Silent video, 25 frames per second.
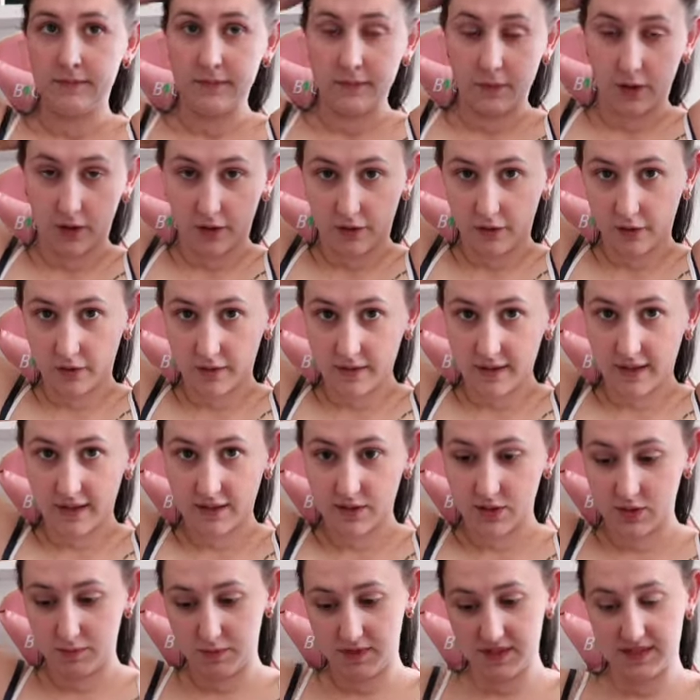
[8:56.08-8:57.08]
but I thought I'll
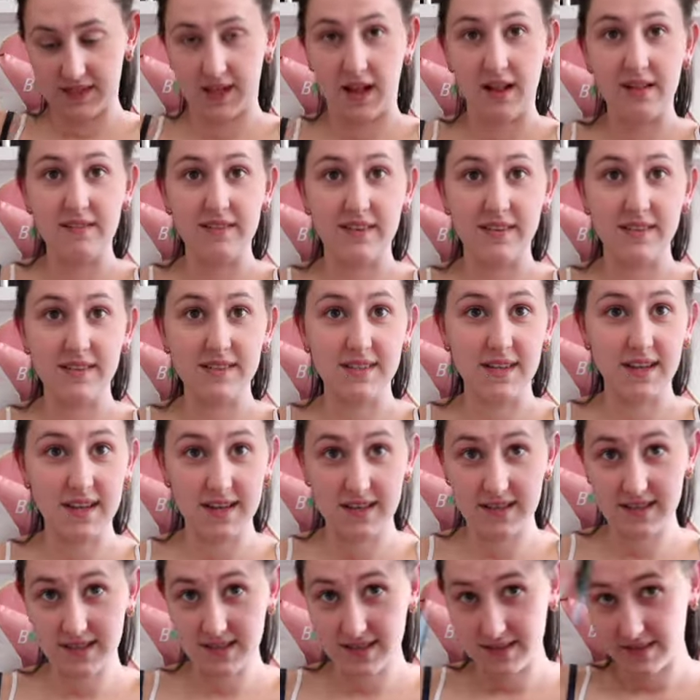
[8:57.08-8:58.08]
do myself
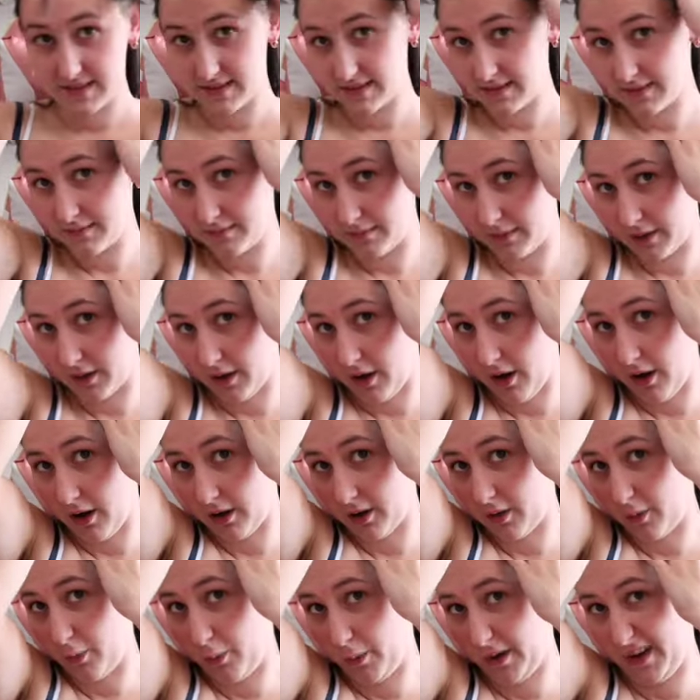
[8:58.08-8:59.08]
instead. My car
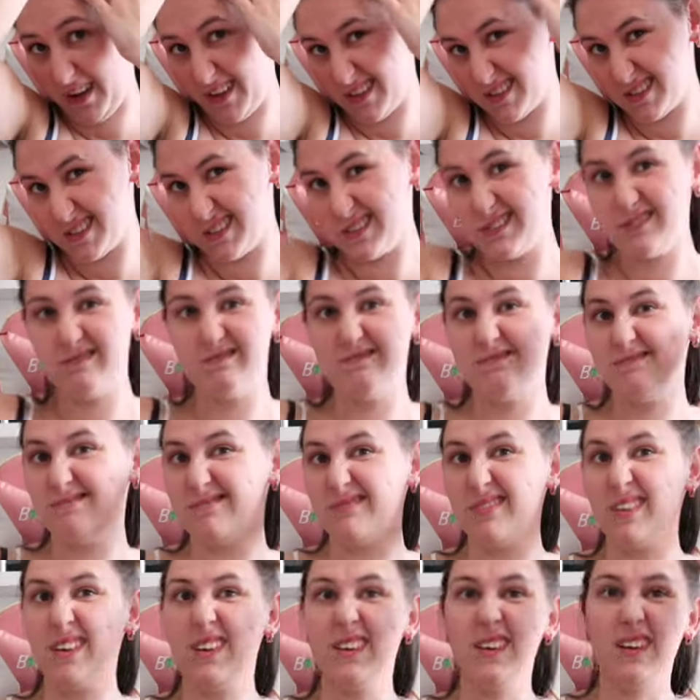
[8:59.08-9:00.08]
can wait.
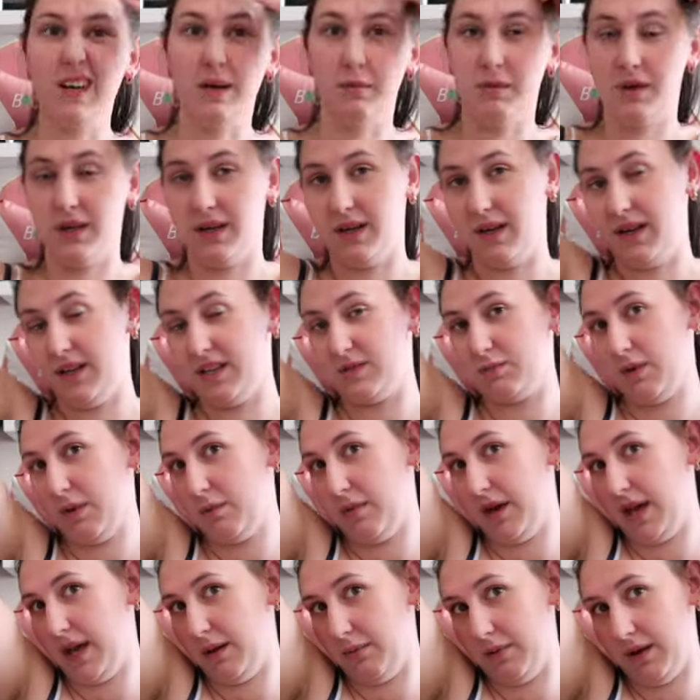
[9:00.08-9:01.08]
I mean, it is my
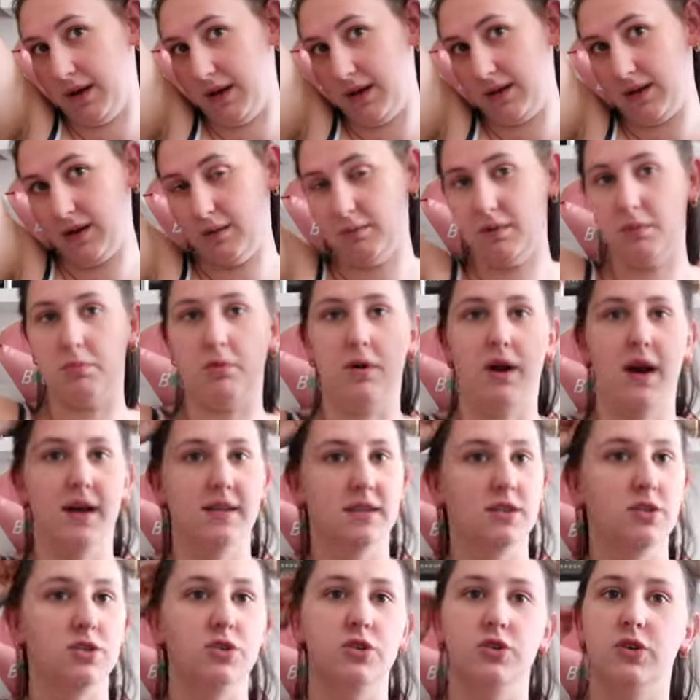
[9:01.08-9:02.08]
baby. I'm a pride
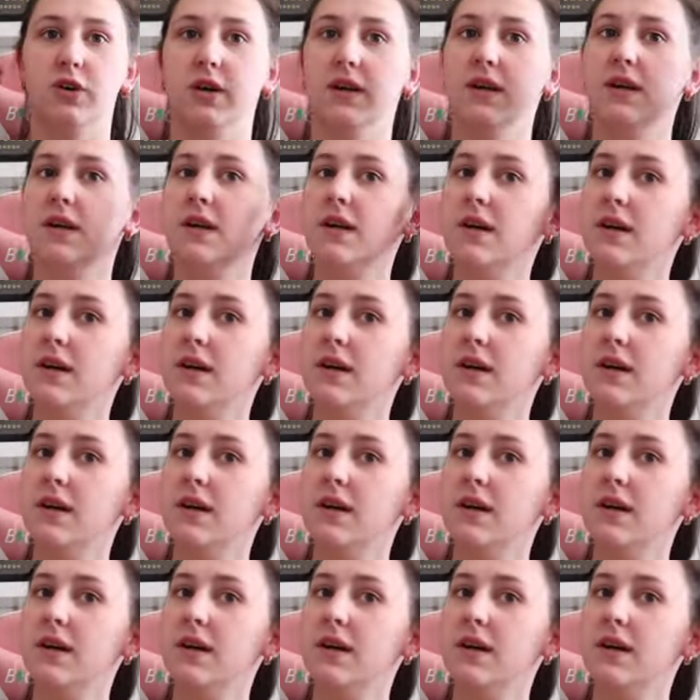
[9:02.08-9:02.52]
and joy.